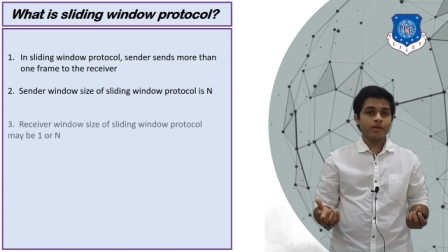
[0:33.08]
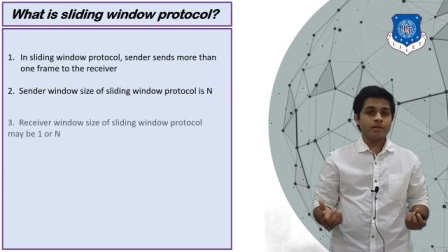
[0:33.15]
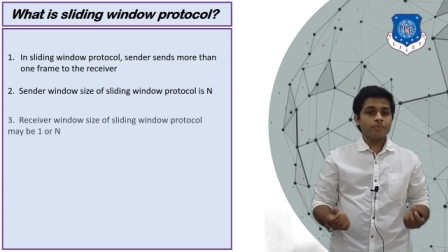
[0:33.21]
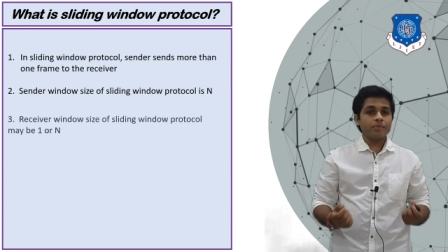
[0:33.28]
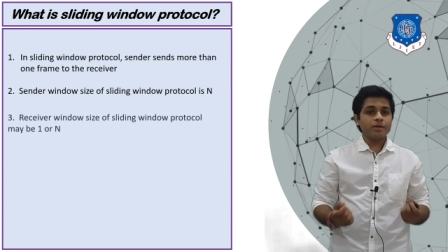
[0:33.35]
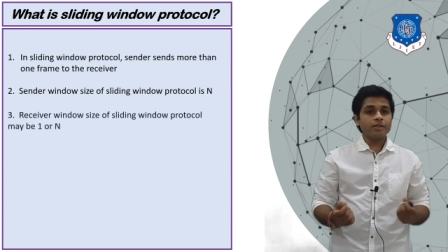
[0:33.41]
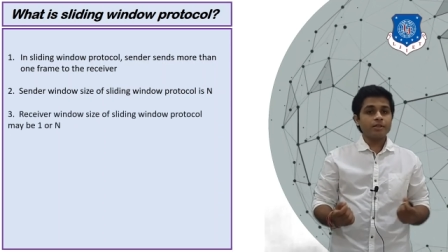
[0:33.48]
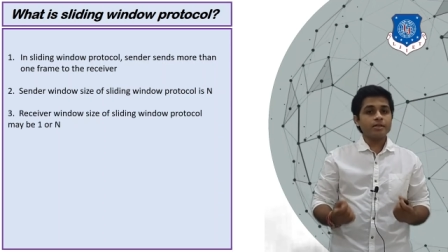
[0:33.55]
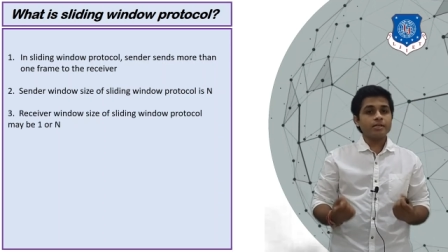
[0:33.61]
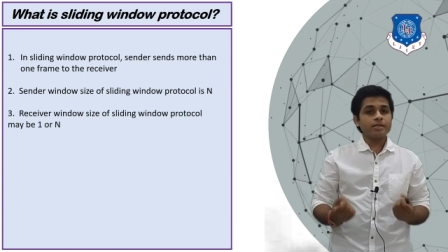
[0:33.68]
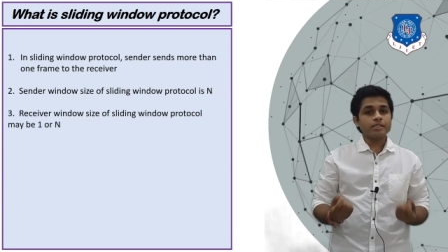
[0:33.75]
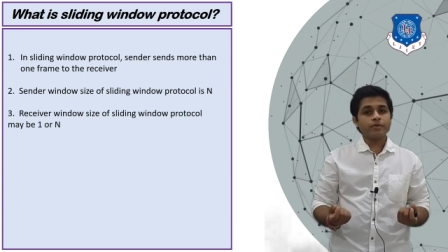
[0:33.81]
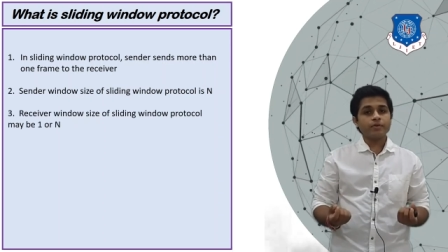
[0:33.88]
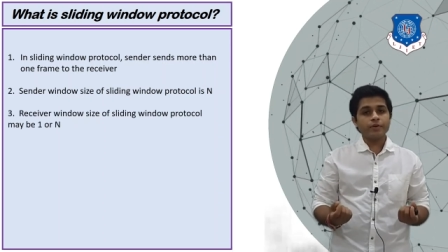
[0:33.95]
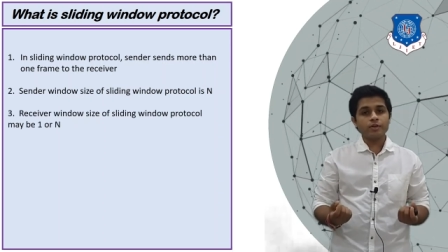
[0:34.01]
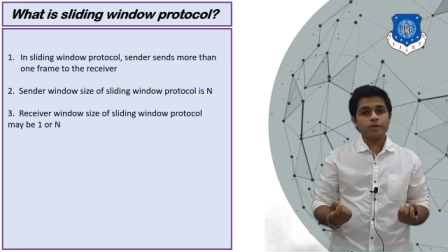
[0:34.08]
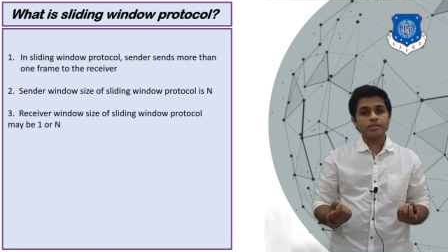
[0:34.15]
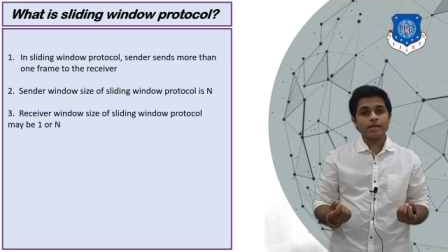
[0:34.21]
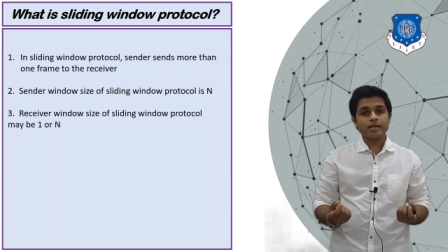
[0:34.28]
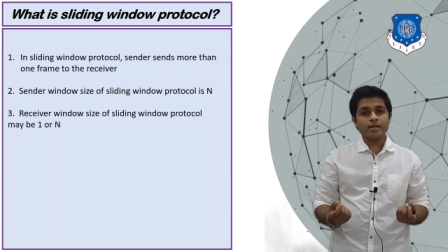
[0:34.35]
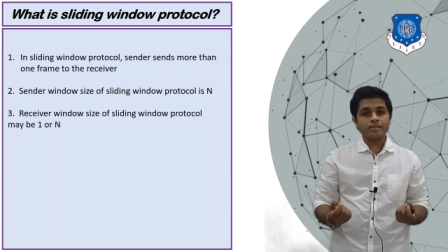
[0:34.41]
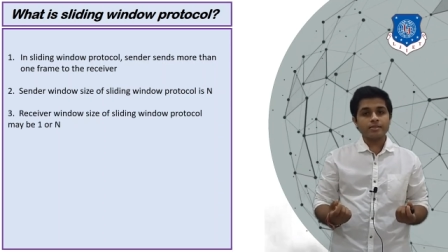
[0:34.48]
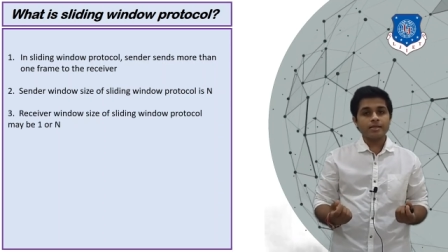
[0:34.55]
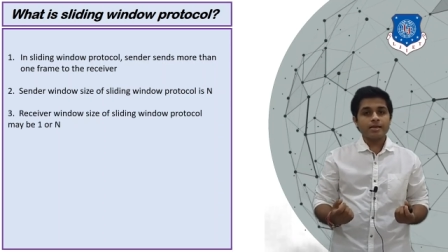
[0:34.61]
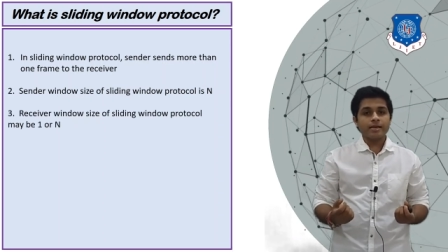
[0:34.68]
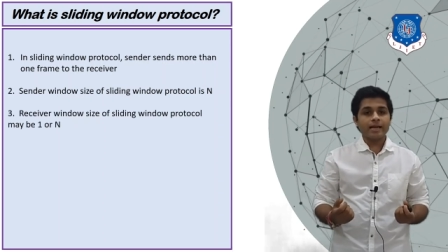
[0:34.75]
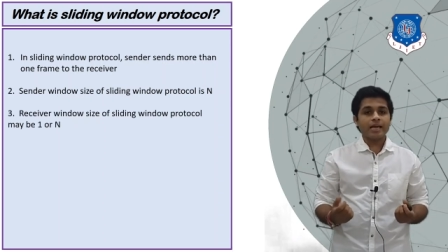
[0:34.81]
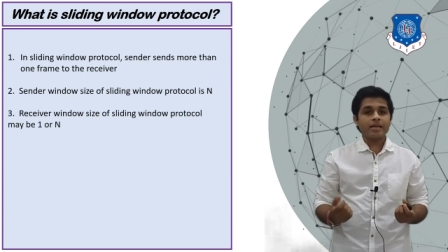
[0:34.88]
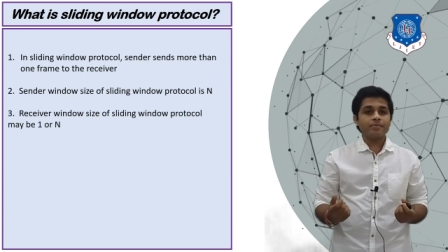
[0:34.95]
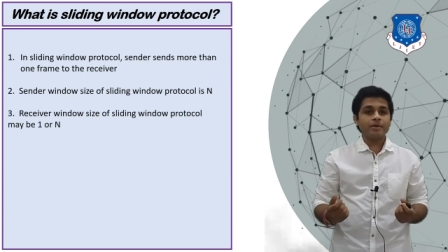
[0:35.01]
but the receiver window size
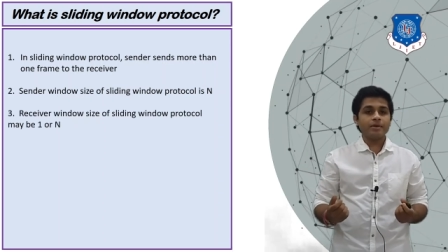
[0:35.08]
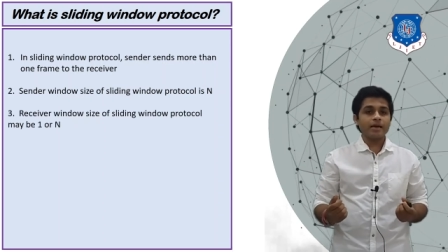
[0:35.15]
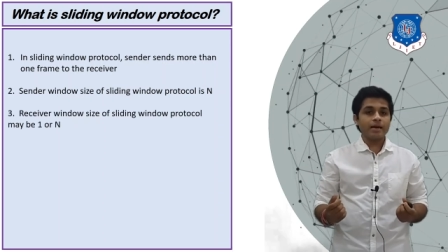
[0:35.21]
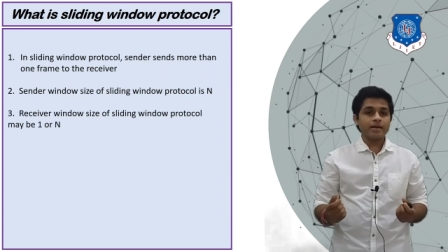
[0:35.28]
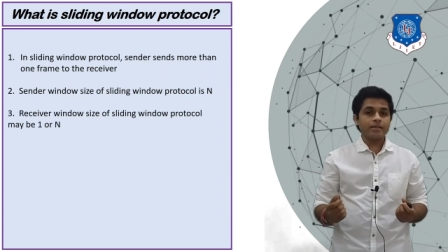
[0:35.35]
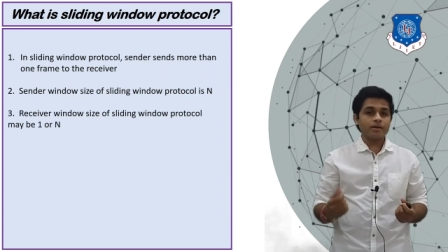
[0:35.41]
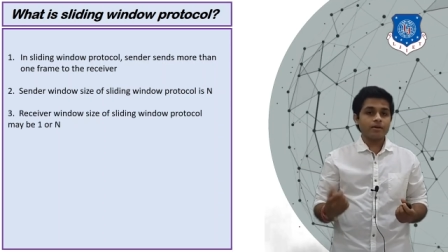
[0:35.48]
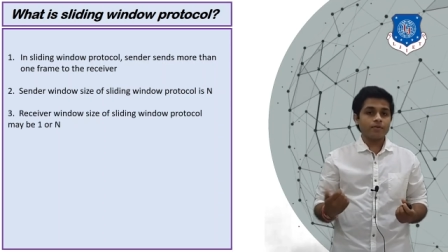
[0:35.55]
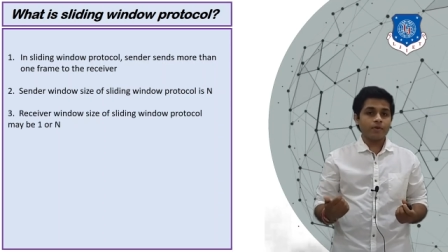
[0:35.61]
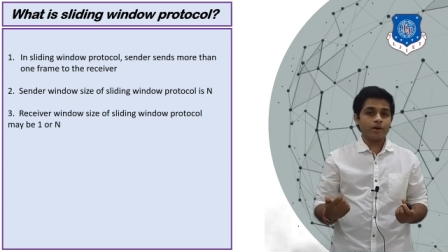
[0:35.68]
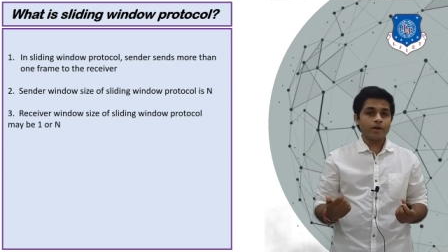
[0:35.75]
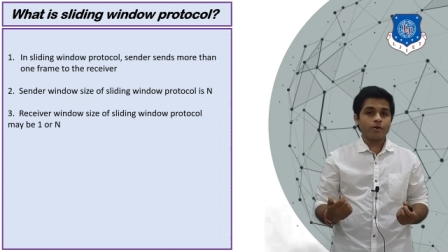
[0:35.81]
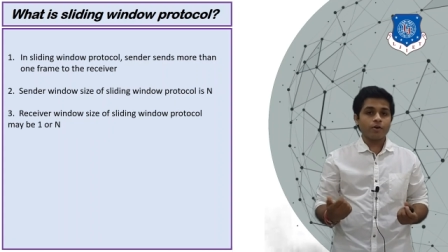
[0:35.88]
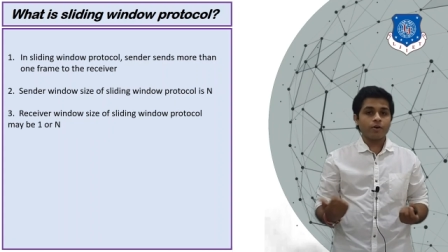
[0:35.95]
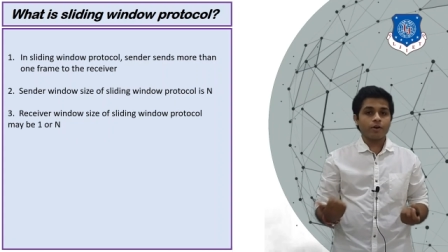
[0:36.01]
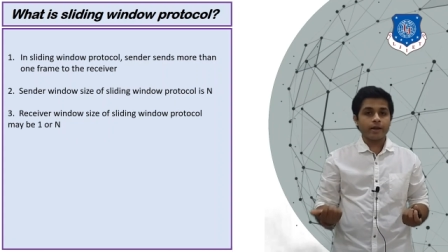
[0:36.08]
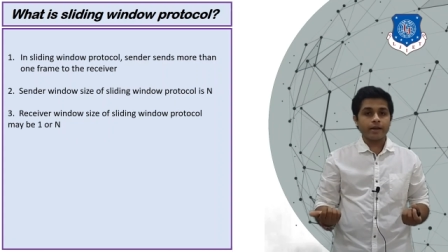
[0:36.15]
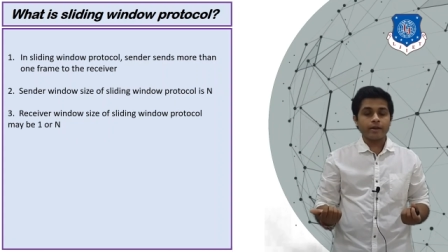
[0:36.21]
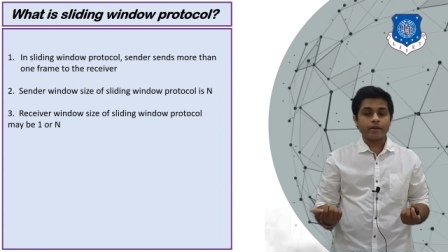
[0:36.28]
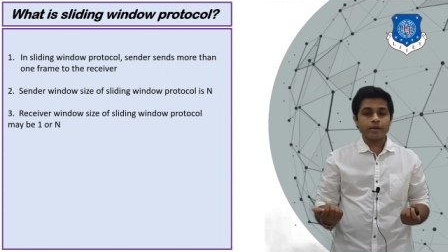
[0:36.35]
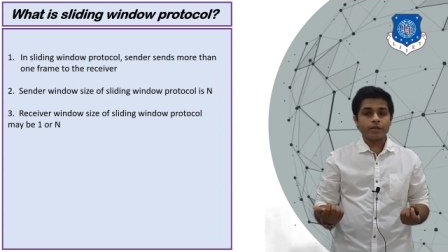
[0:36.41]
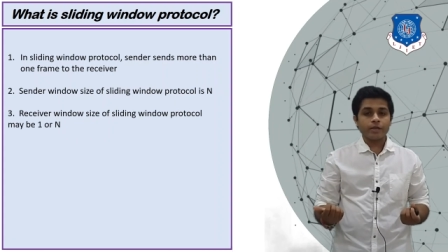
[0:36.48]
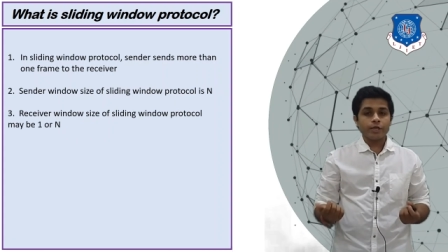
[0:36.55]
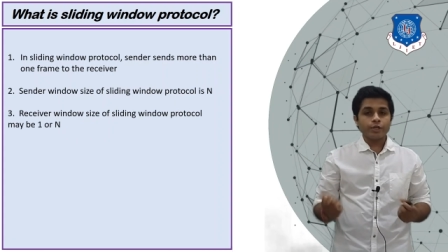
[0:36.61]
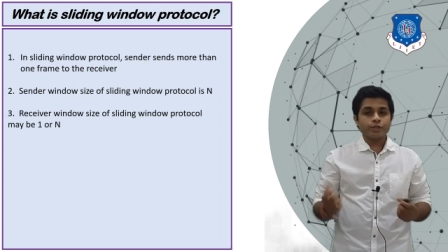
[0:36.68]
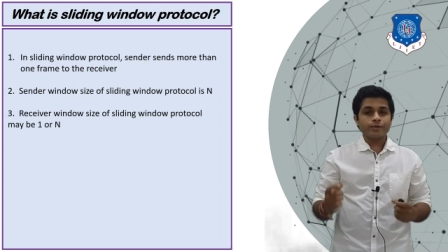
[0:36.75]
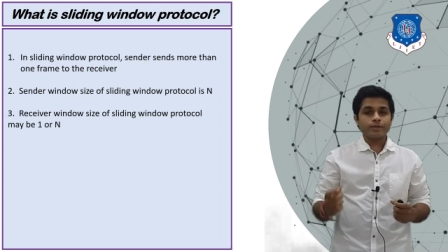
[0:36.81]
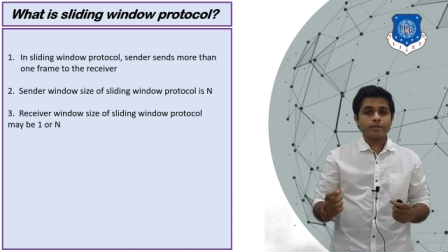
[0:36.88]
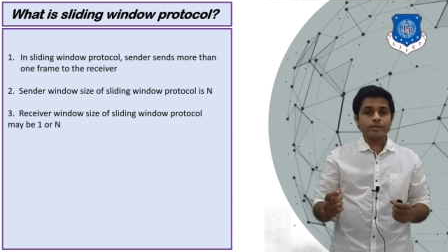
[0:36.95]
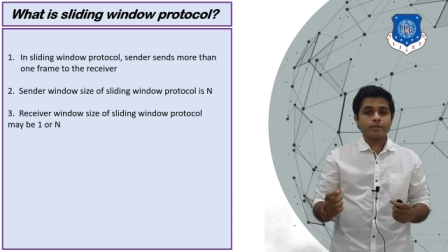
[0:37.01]
can be either one or n
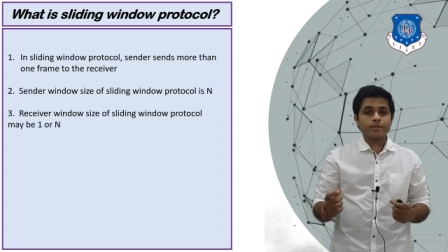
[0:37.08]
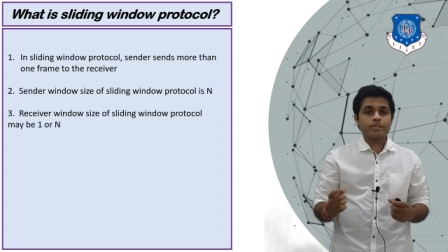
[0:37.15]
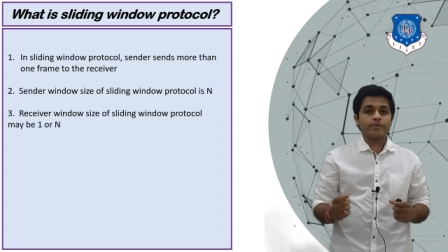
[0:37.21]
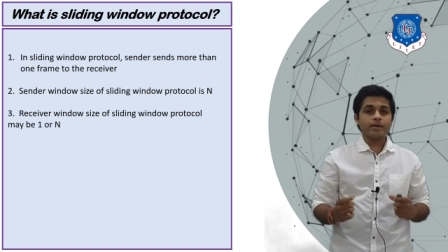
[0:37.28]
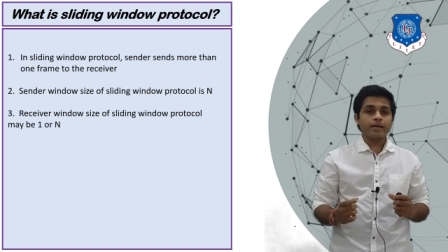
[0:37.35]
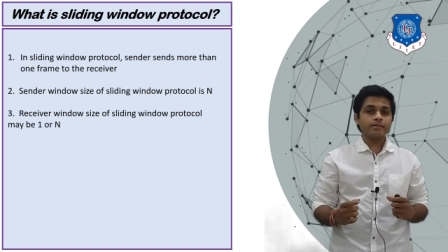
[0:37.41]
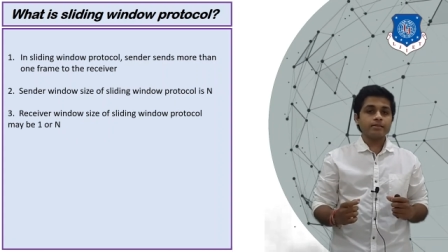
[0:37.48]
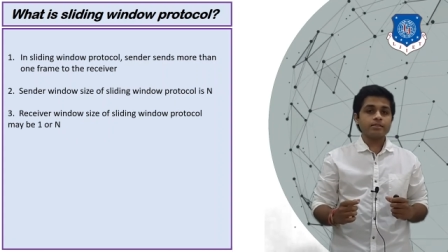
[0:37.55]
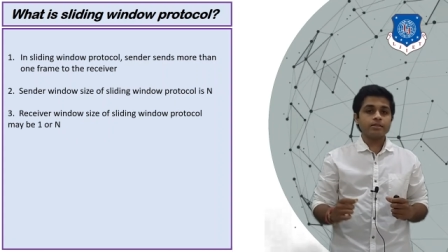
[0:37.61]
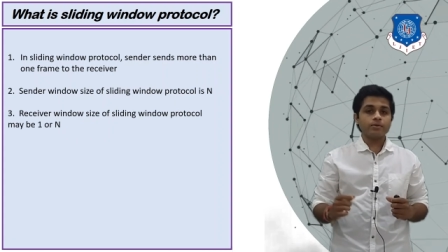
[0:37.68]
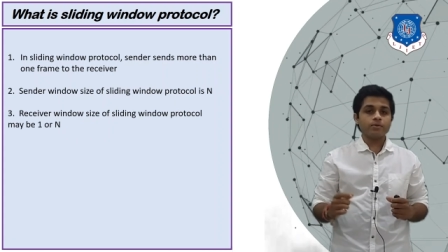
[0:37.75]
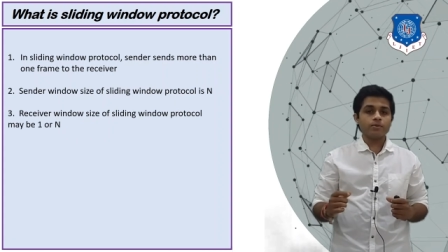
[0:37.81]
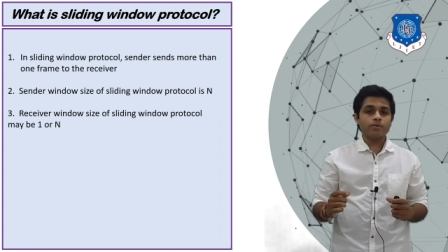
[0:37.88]
so receiver can receive